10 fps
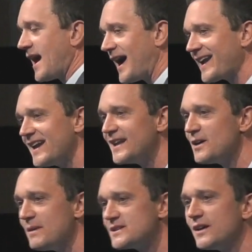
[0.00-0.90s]
I can't help
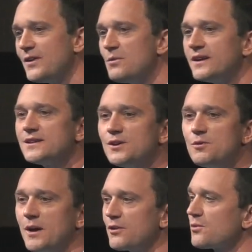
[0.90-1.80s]
myself. I want to tell you
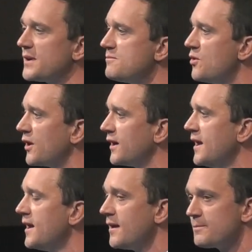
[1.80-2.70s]
about three more
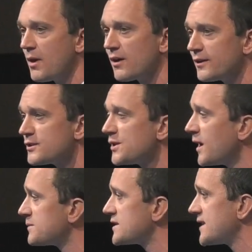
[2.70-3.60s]
partners who help
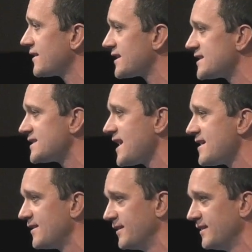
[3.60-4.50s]
to set the
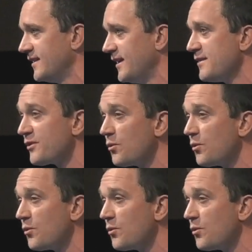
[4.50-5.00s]
standard for